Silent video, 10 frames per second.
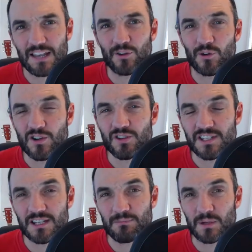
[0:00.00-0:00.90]
if you're
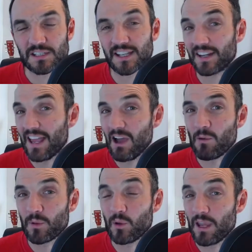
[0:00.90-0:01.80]
interested in books that are going to
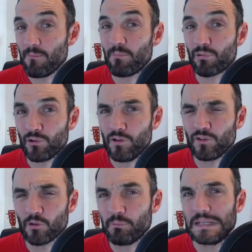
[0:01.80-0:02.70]
help you improve
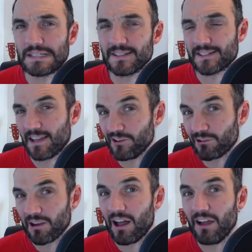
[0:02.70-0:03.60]
your business and
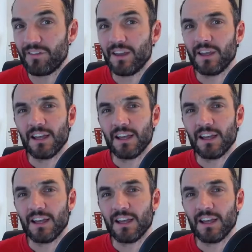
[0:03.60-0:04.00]
your life,